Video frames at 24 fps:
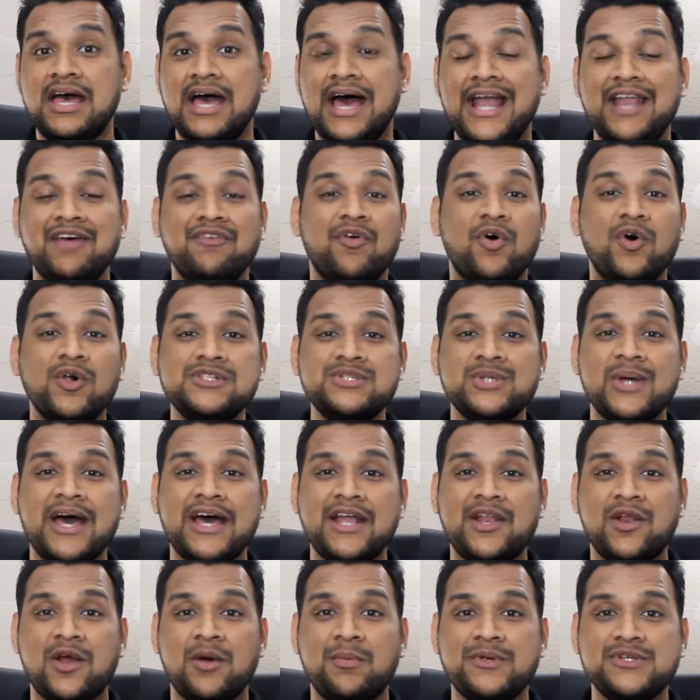And I've also
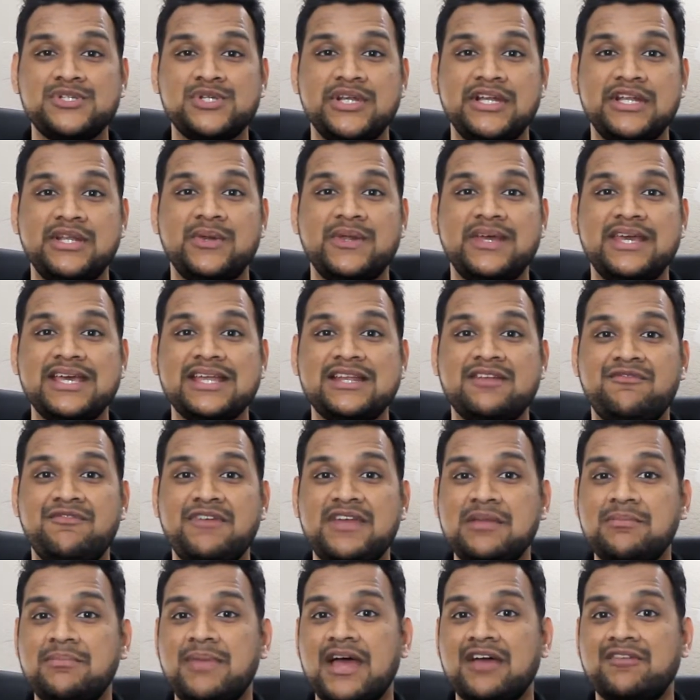had an opportunity to get
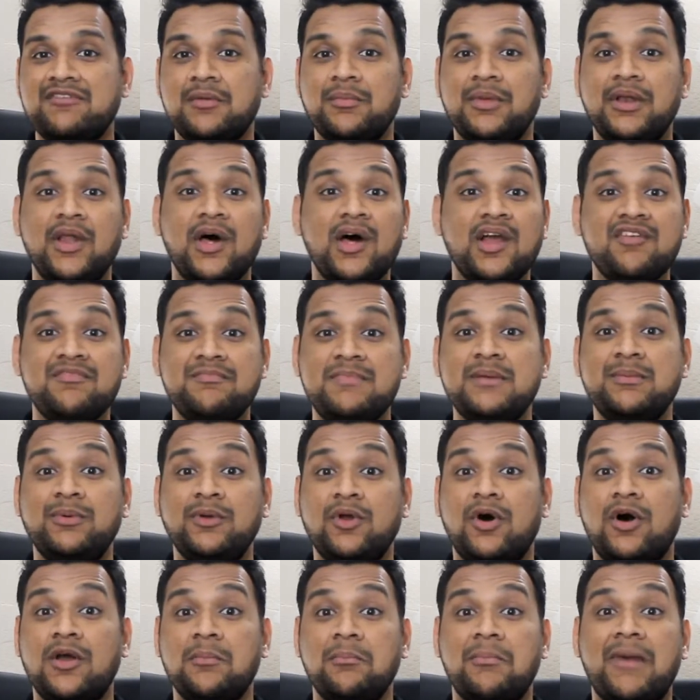feedback from a lot of
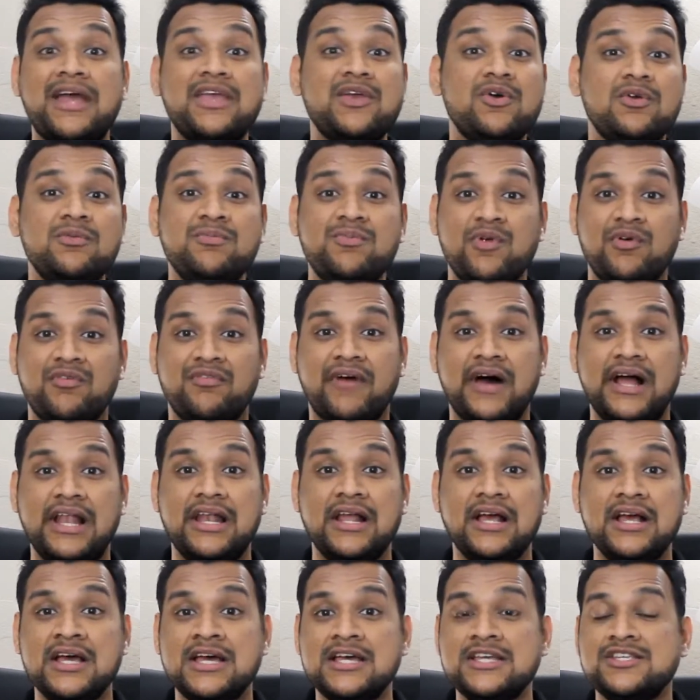people on my own profile.
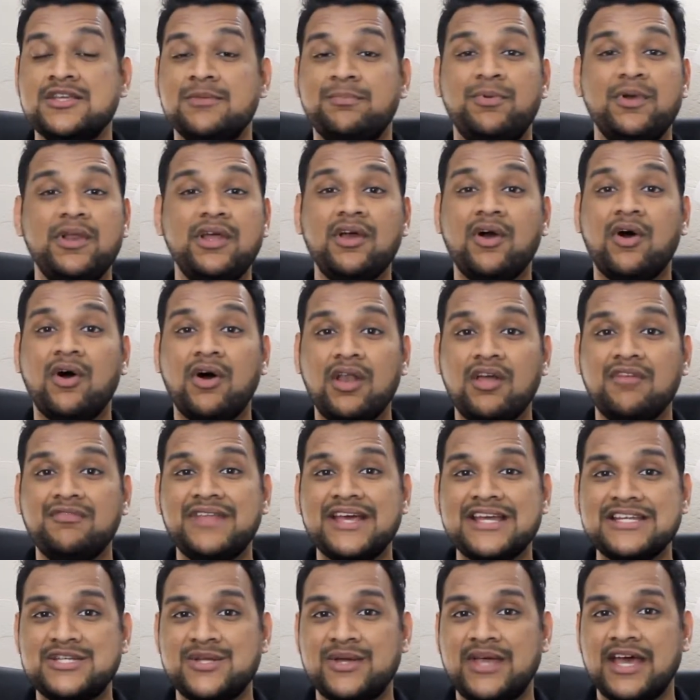So putting all of
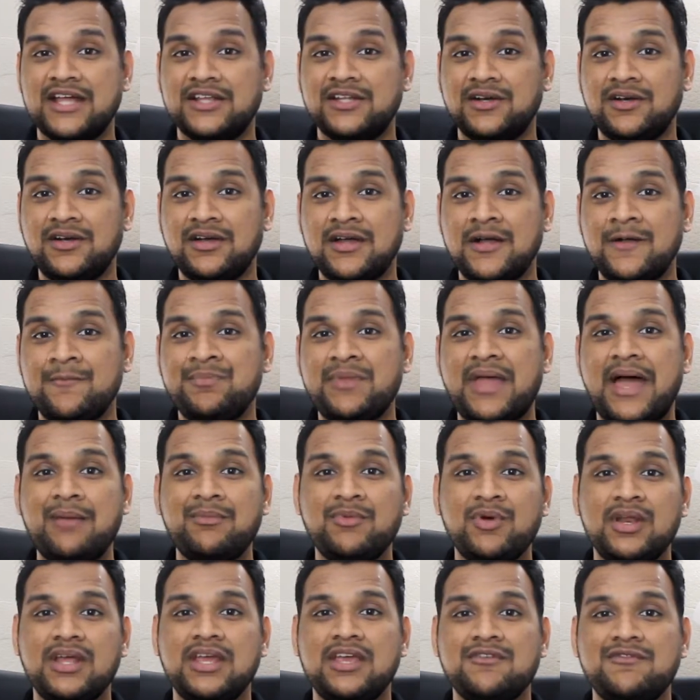that together, I'm
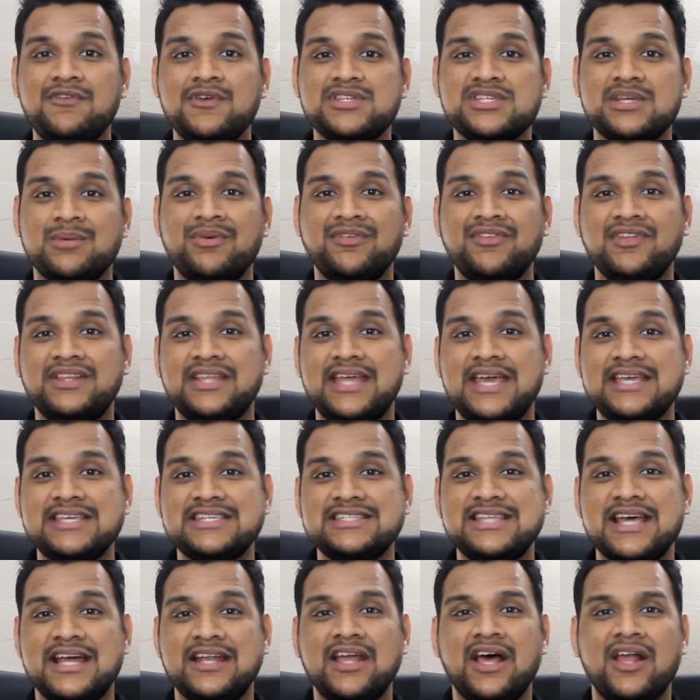going to give you some of the
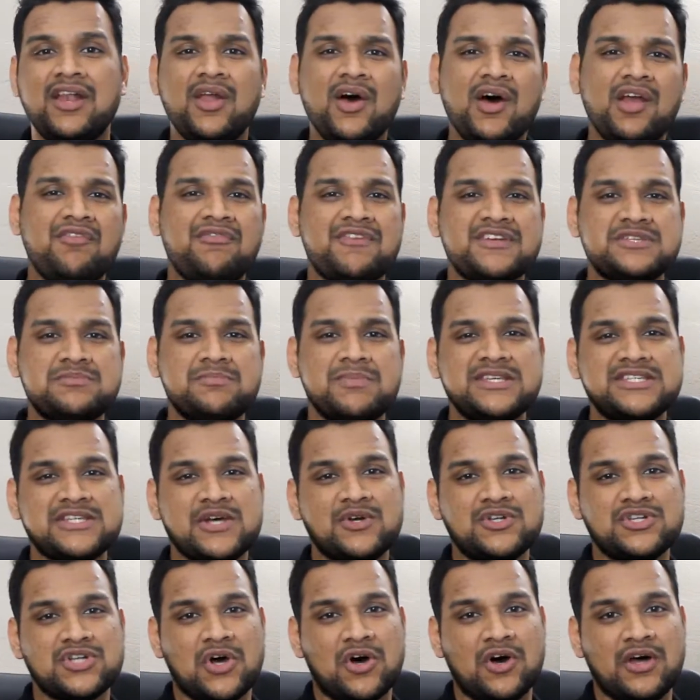things that a lot of us miss
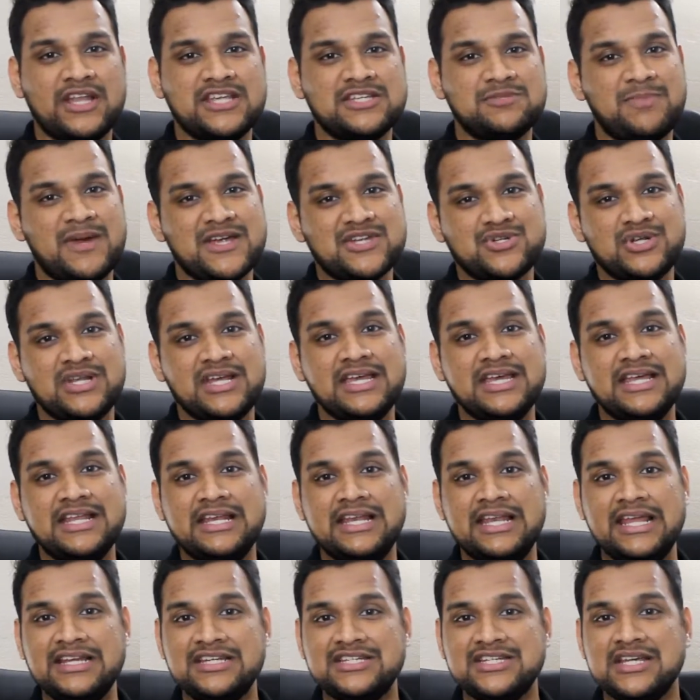out on, especially in
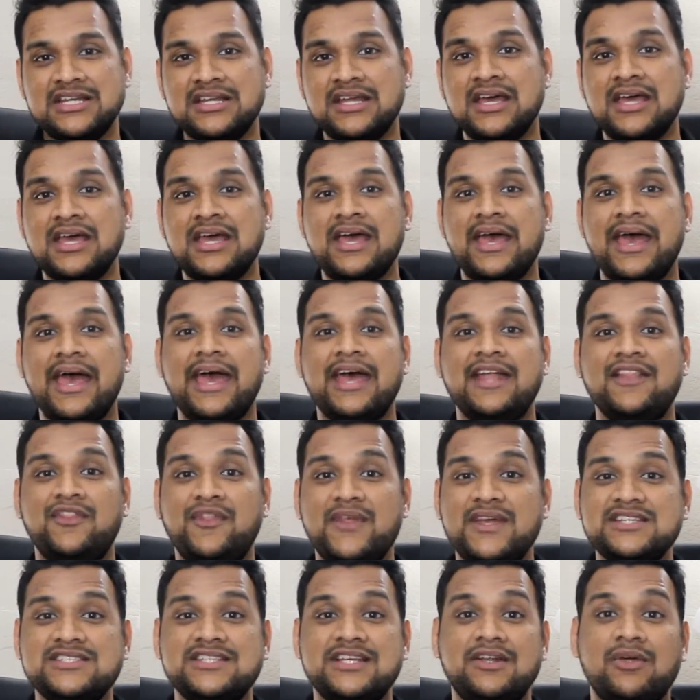LinkedIn, and
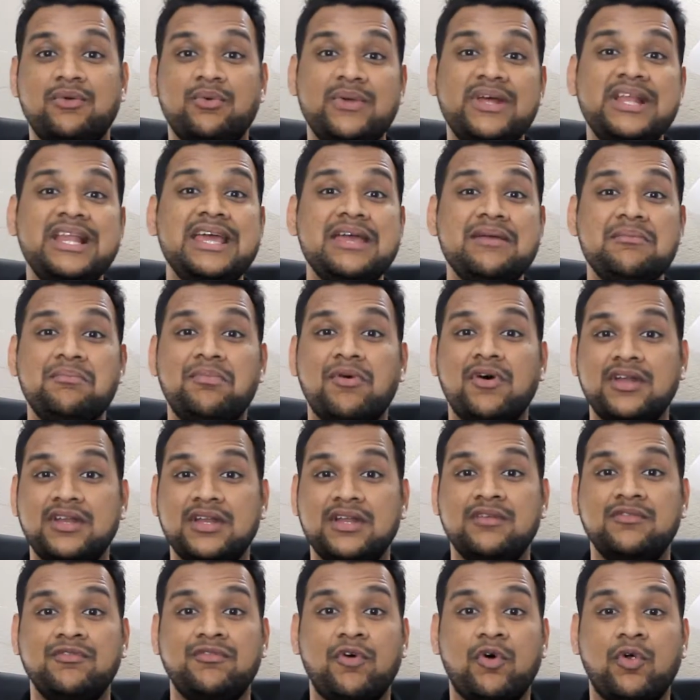things that are really
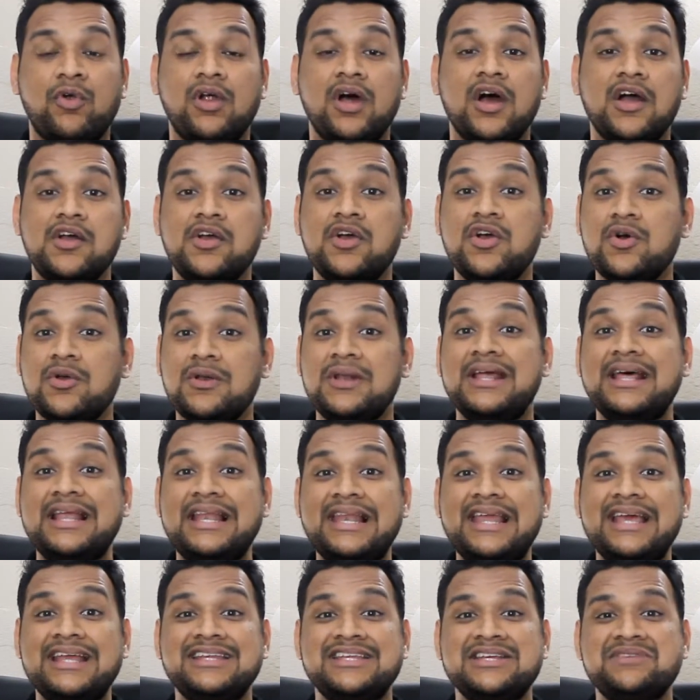important for a good
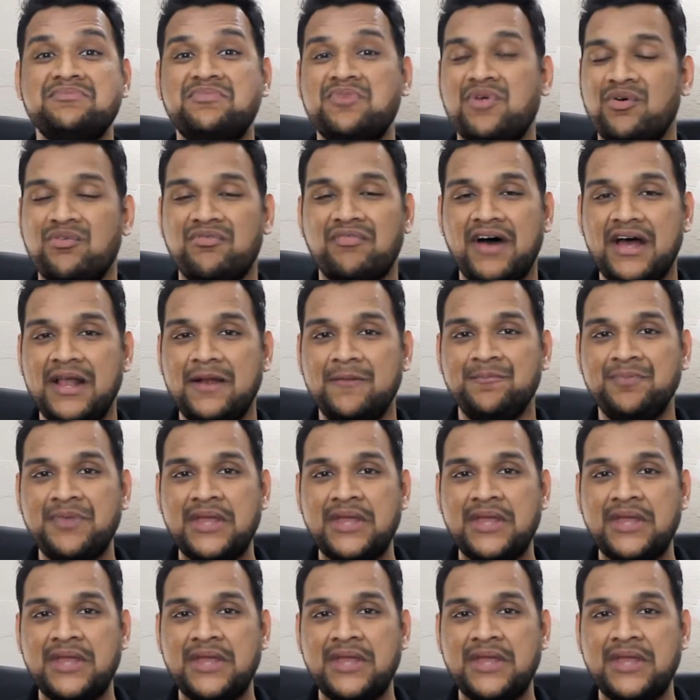LinkedIn profile.